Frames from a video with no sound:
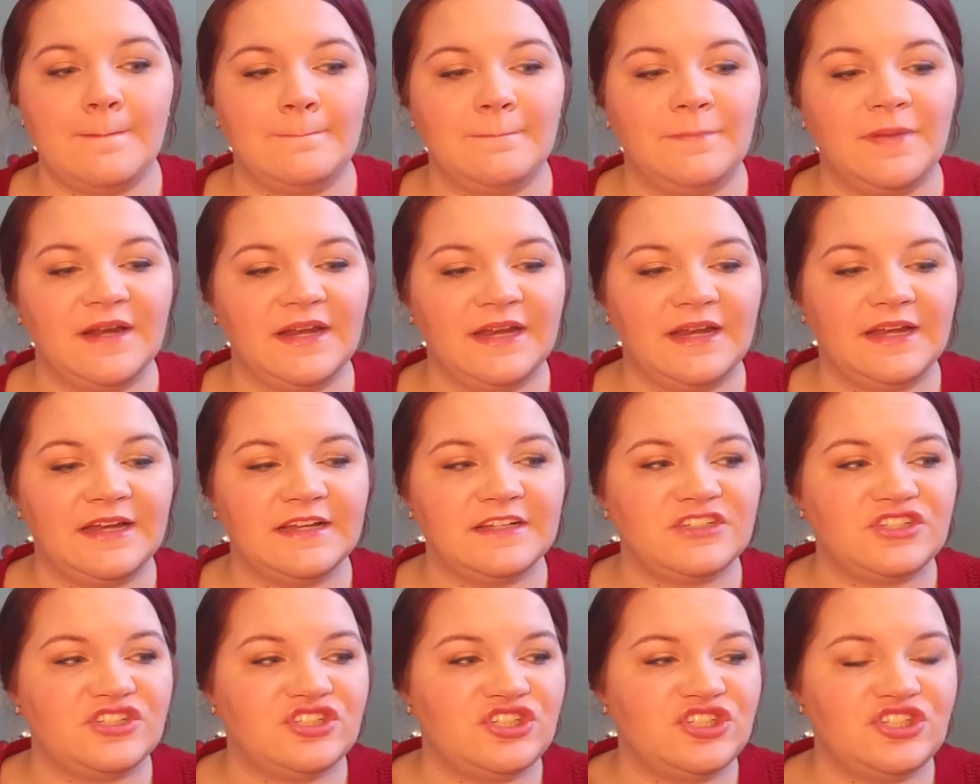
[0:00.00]
But it
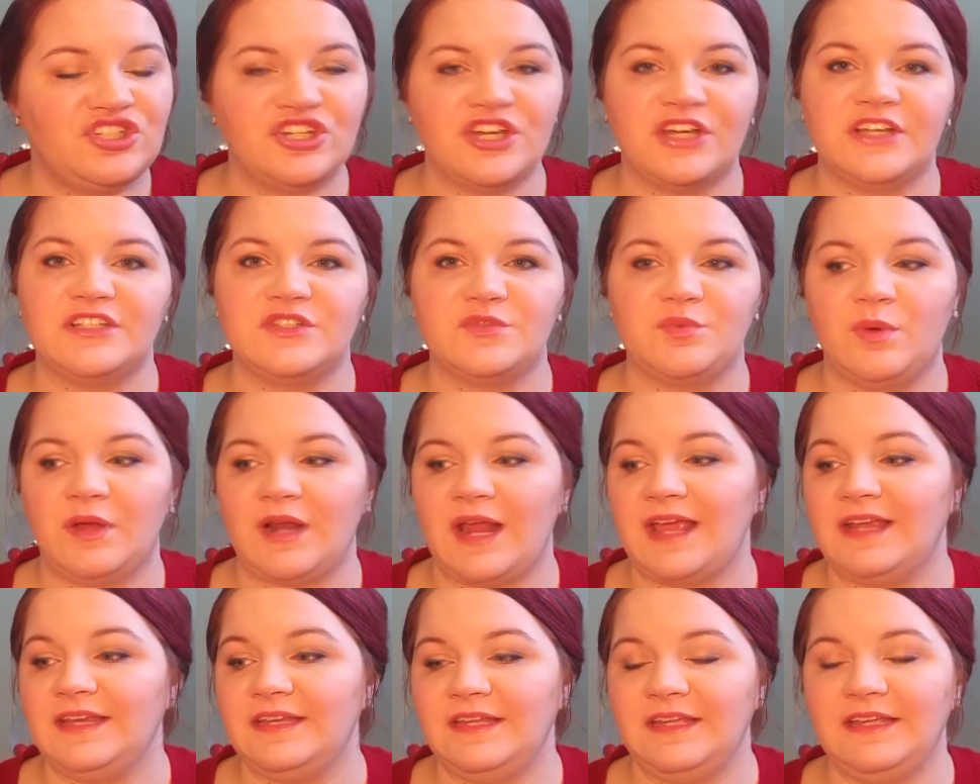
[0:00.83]
is just what
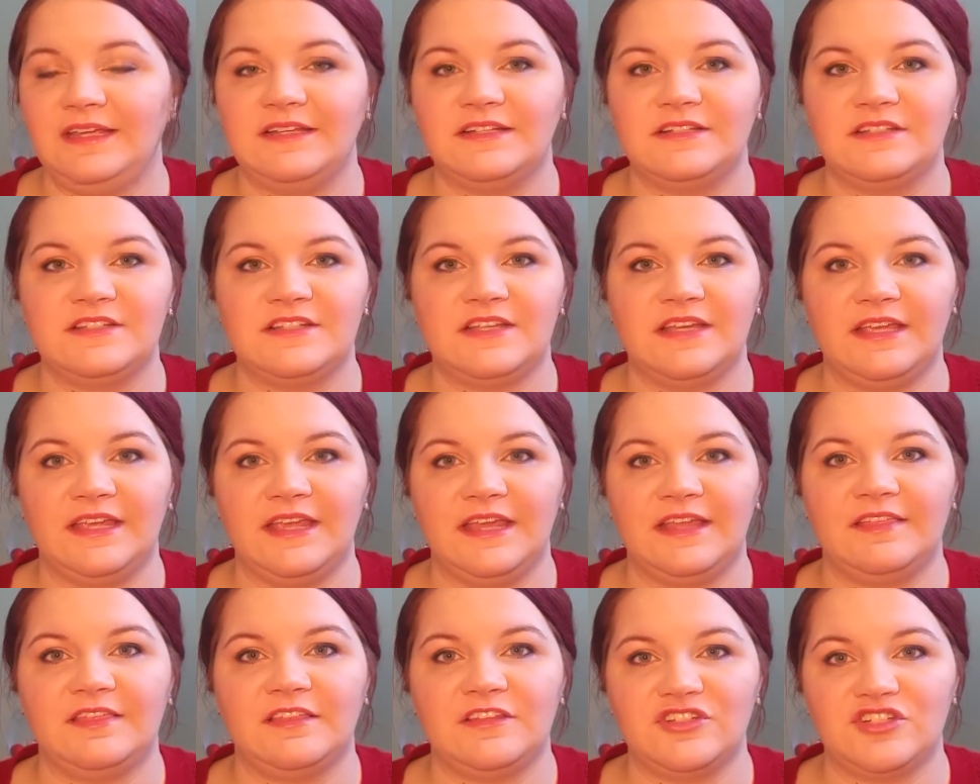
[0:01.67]
I need to
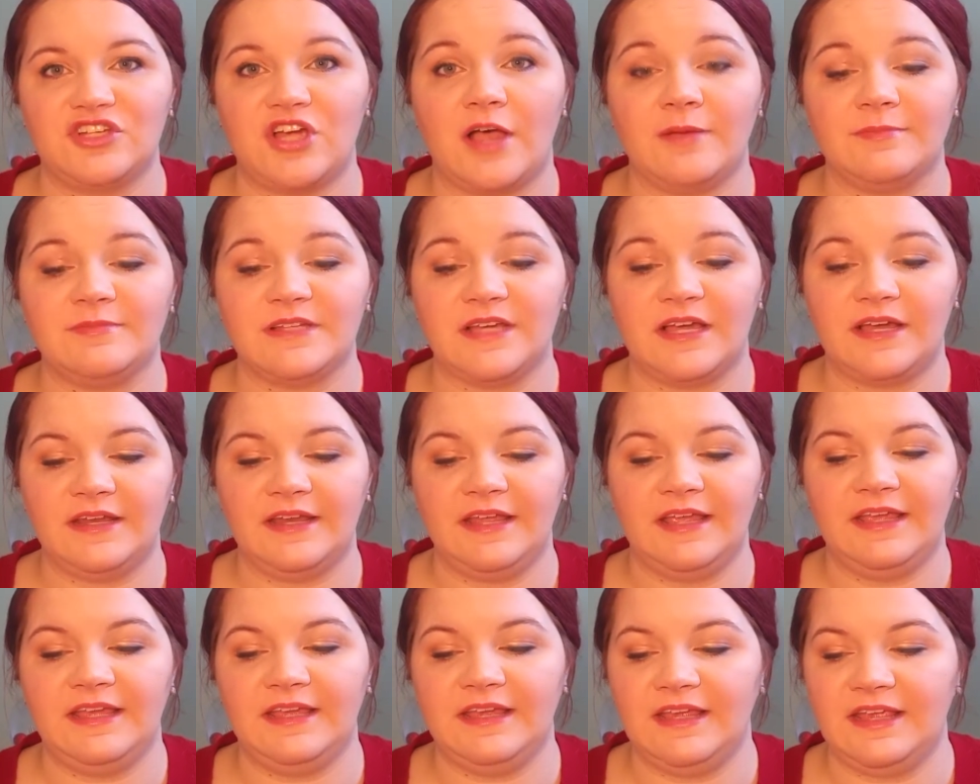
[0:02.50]
get the job done.
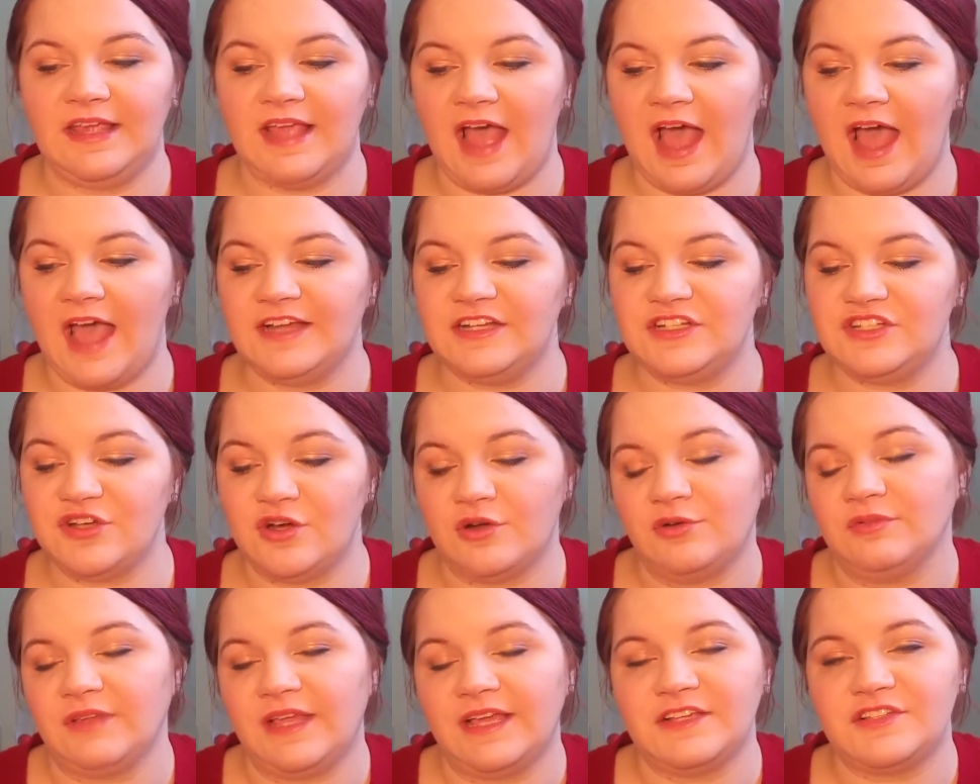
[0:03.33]
I
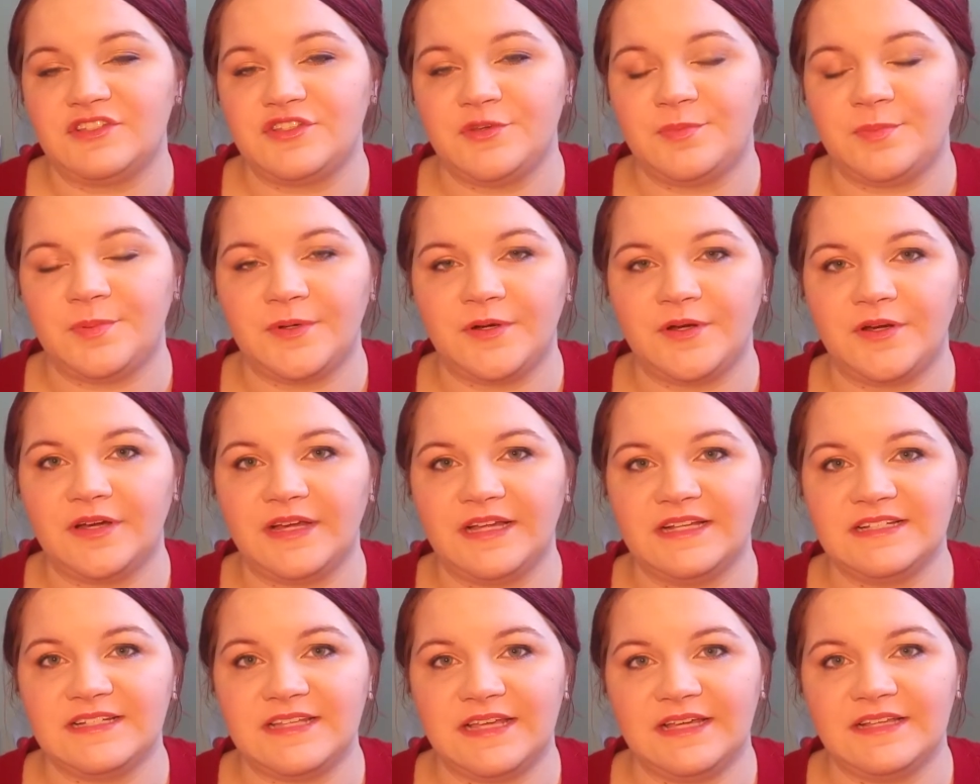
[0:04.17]
don't like super
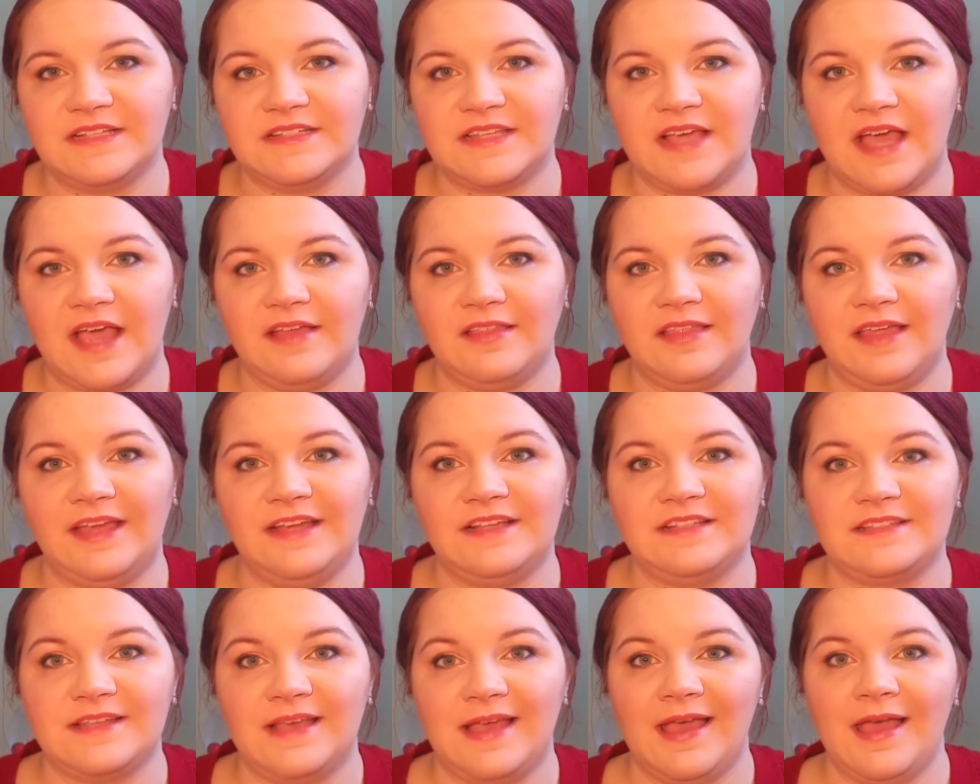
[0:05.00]
intense
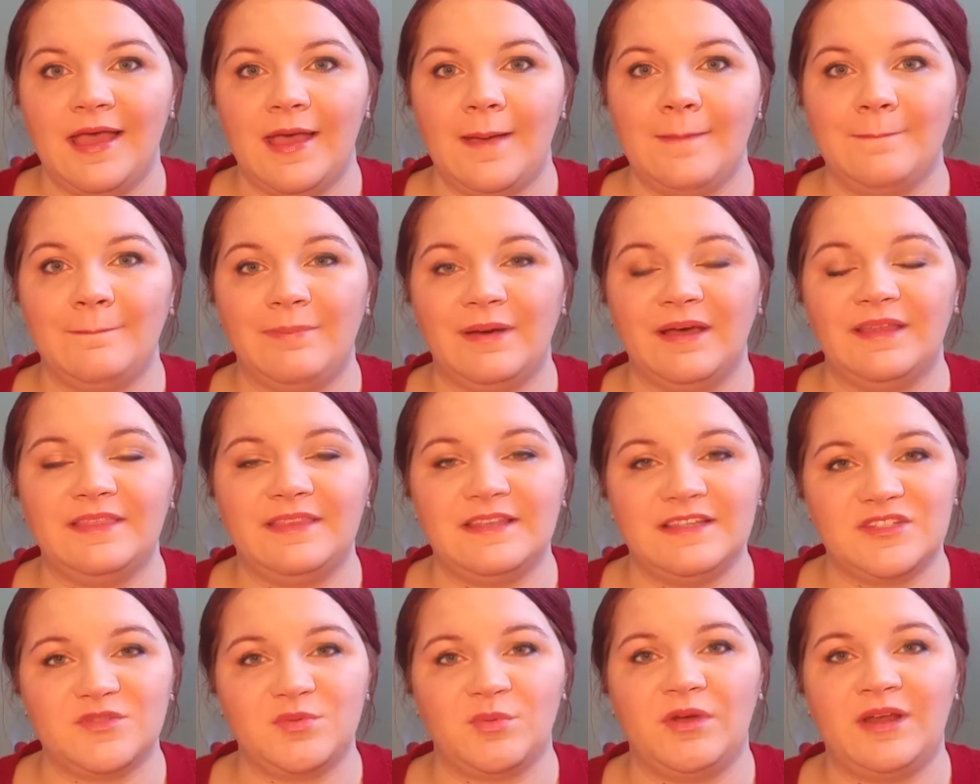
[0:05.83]
highlights. But
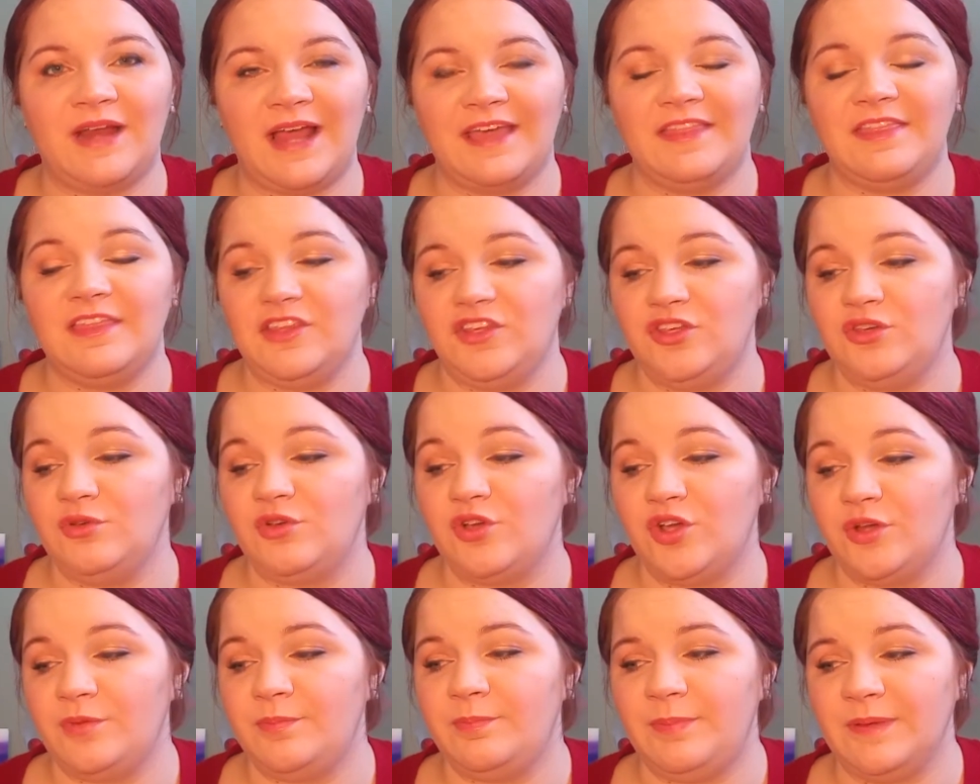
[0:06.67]
this one, I think you
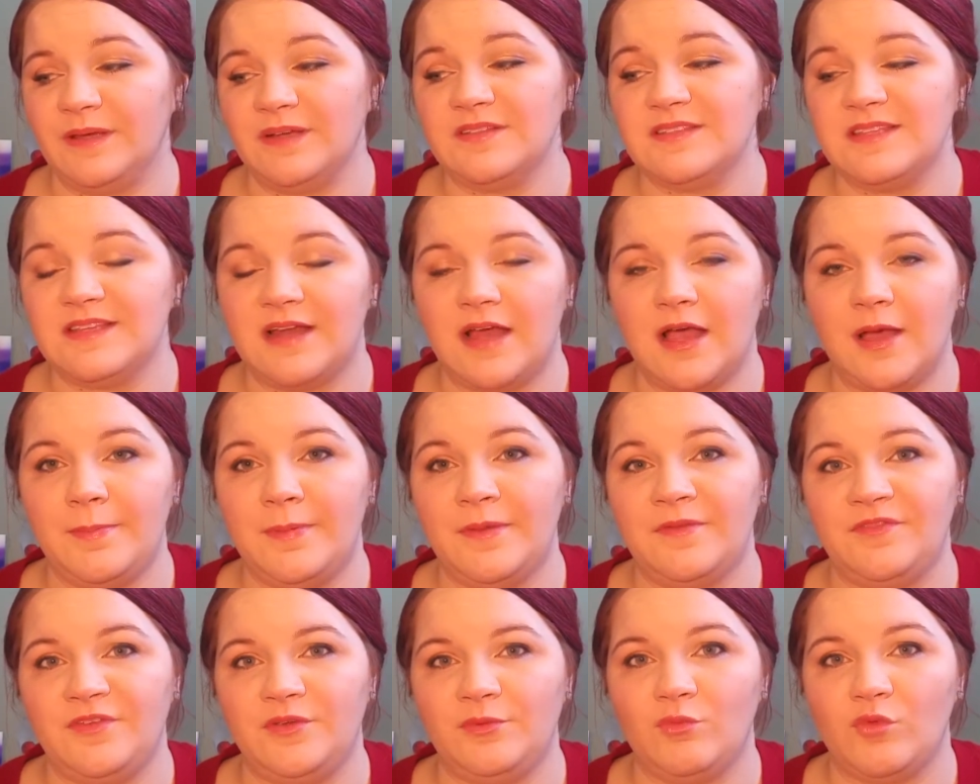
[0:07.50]
could build it up
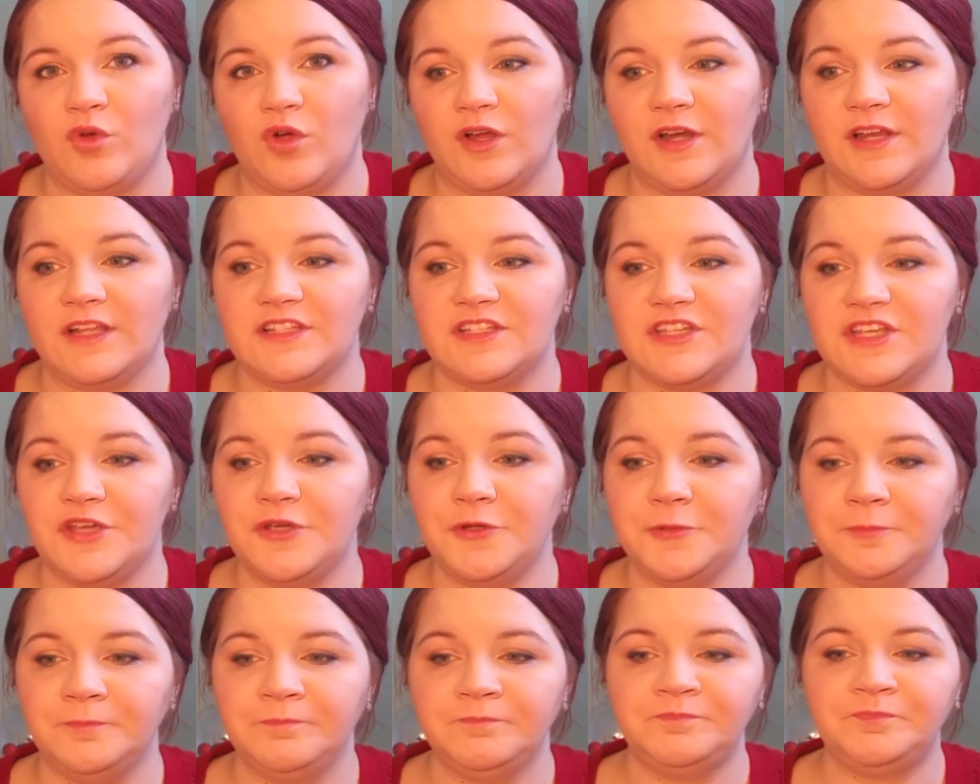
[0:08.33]
if you wanted
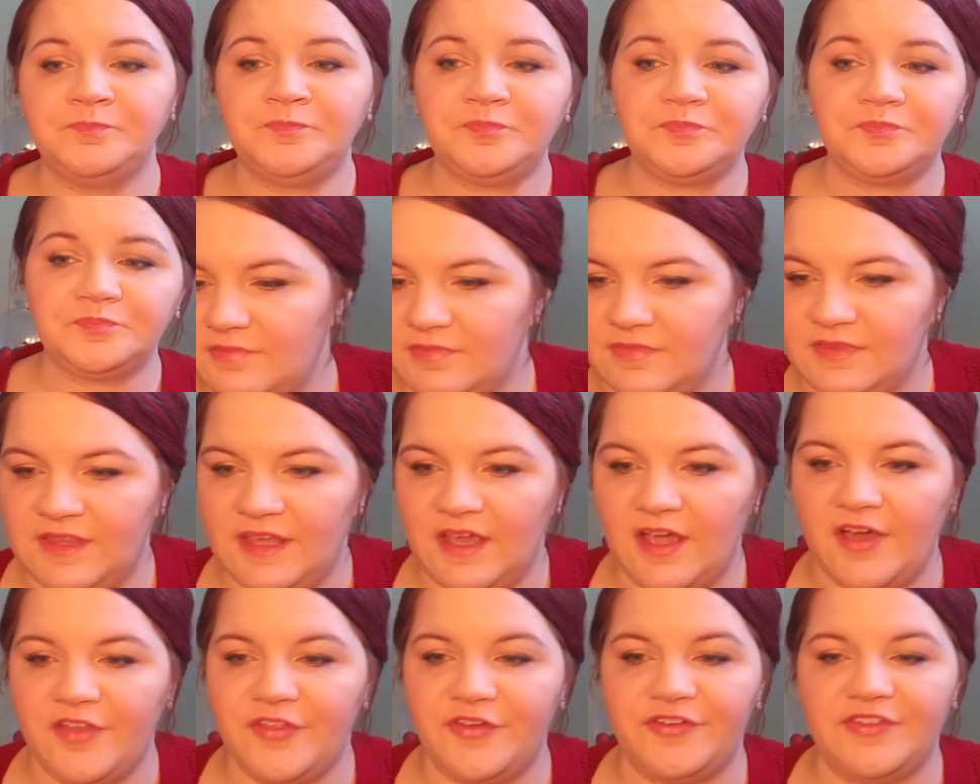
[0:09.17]
to.
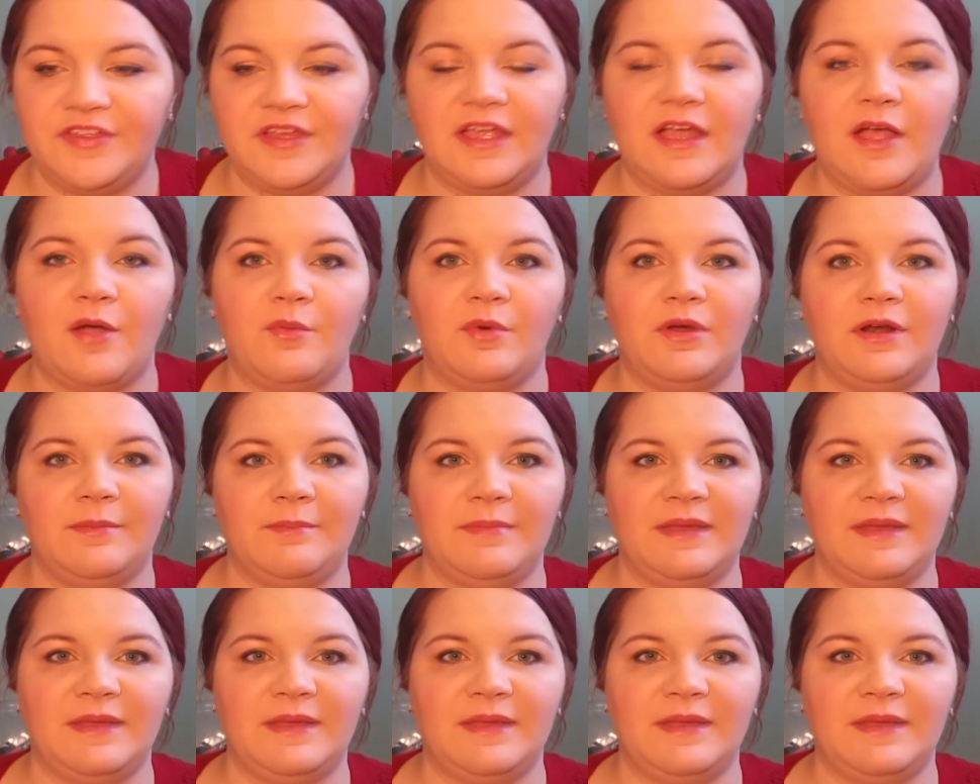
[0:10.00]
The other thing I want to